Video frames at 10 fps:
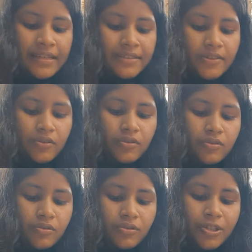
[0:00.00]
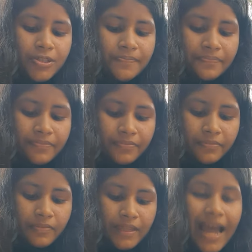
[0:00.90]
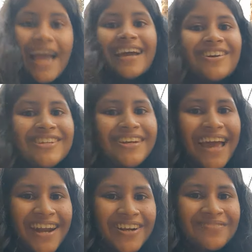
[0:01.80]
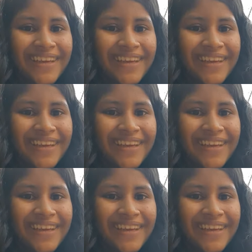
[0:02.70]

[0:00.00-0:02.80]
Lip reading: So I cannot